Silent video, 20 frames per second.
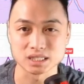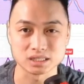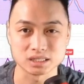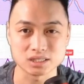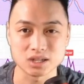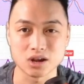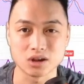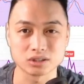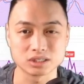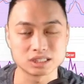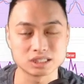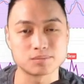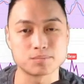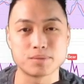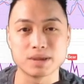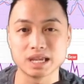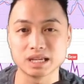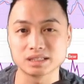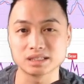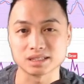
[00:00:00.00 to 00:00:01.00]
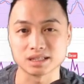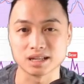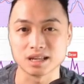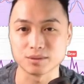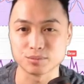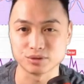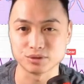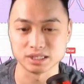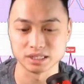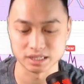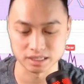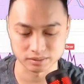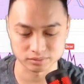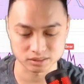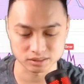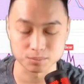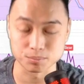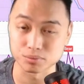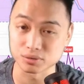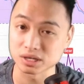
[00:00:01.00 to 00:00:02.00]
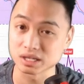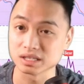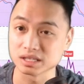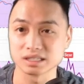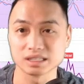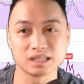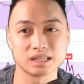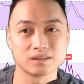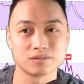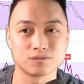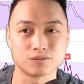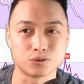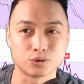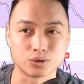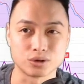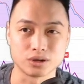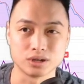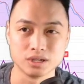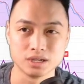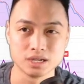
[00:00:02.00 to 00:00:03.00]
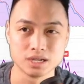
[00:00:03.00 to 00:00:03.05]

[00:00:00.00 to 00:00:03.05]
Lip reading: There's all these big celebrity names they're bringing in for